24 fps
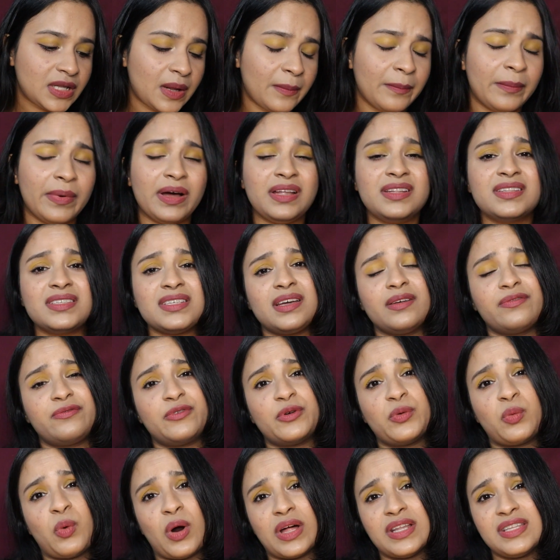But
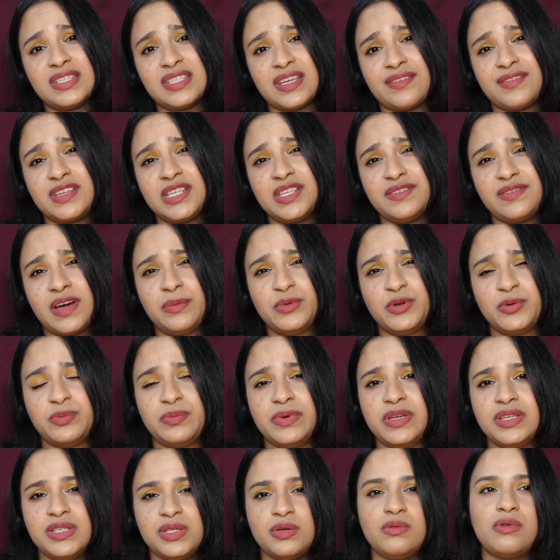for 175
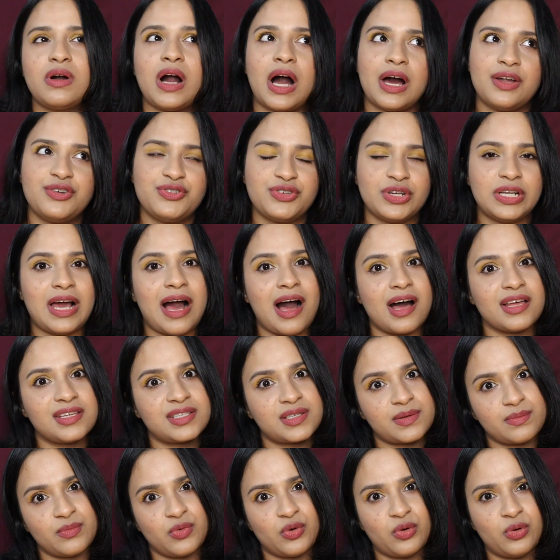rupees, you can't really
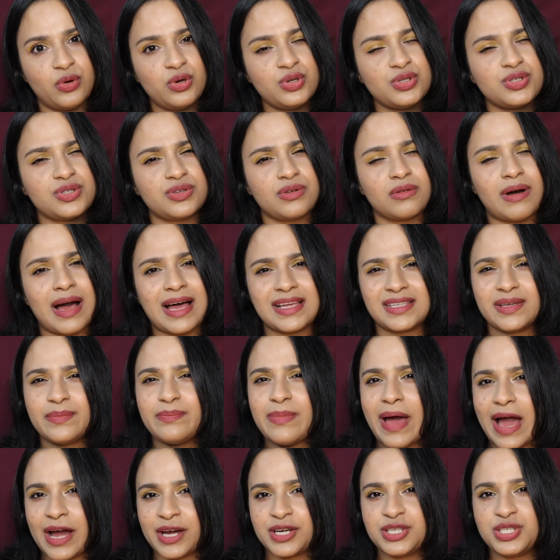ask more. So as a
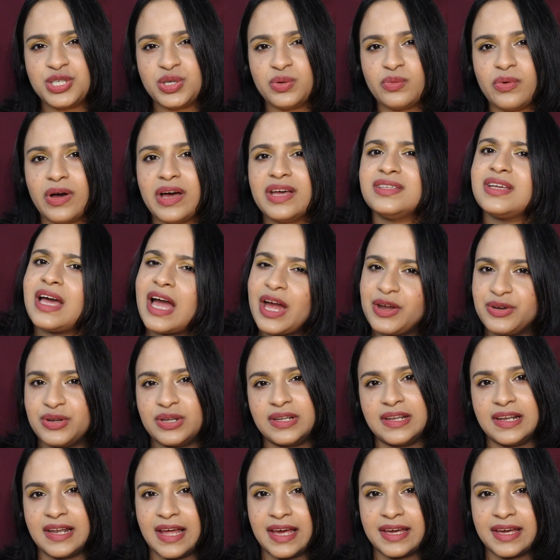packaging wise, I really